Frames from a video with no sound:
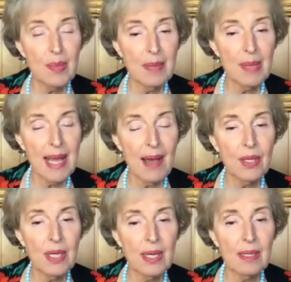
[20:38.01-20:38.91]
I mean, how
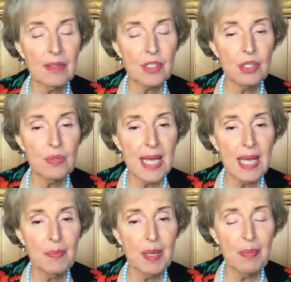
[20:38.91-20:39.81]
young do you take
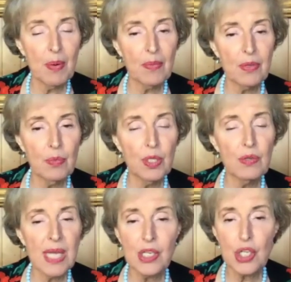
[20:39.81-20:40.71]
people? Will you
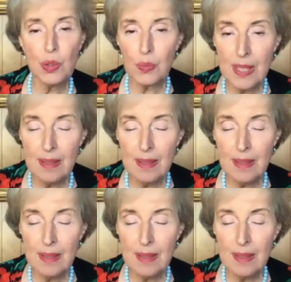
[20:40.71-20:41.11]
take children?